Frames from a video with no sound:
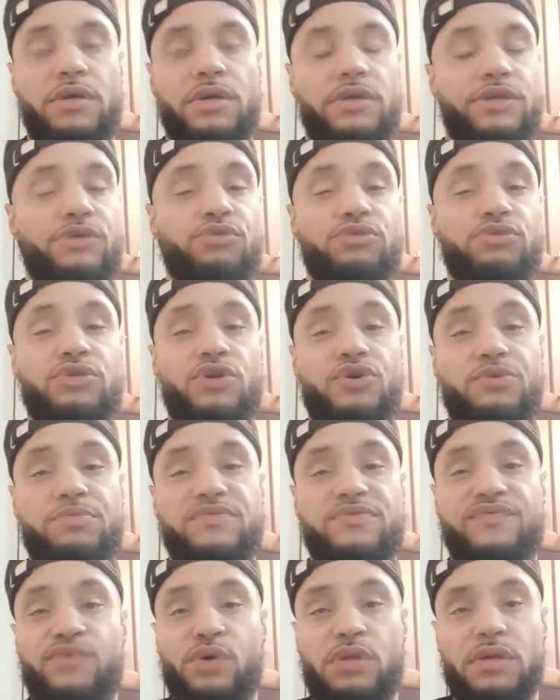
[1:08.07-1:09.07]
YouTube's
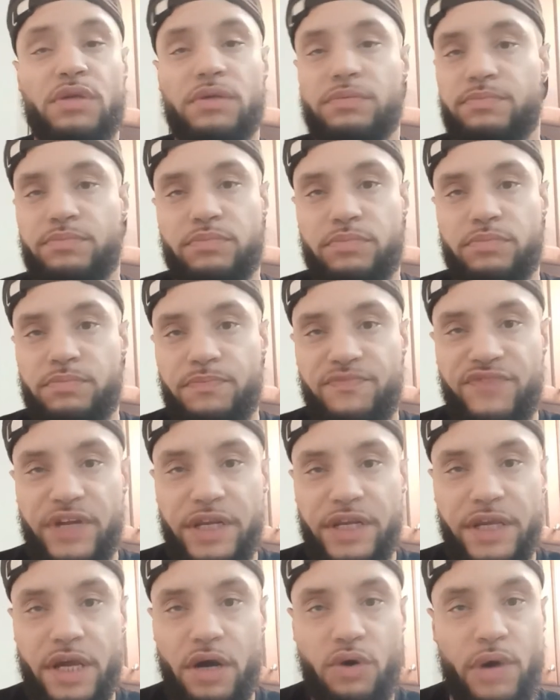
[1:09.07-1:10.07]
full of
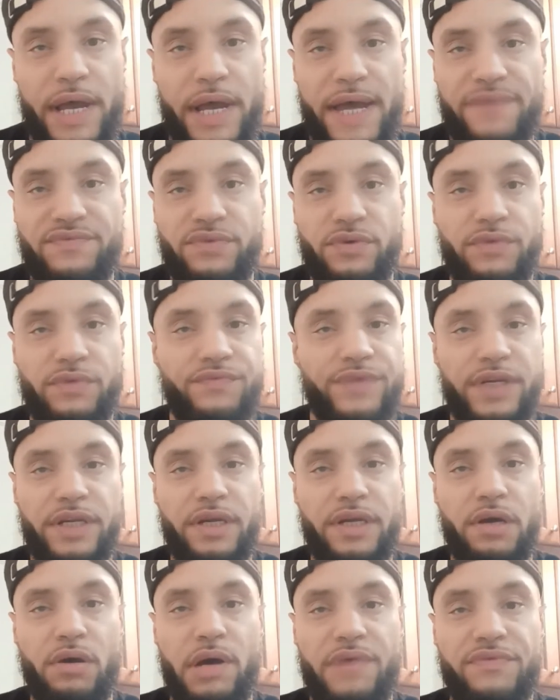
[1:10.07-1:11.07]
video after
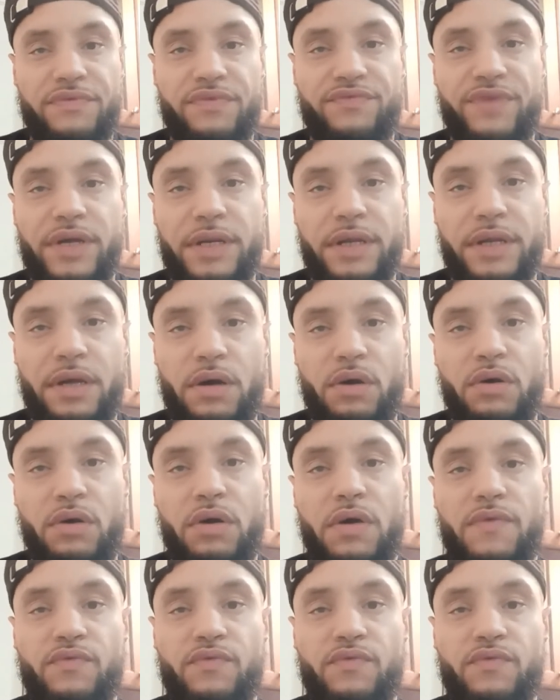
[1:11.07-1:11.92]
video after video of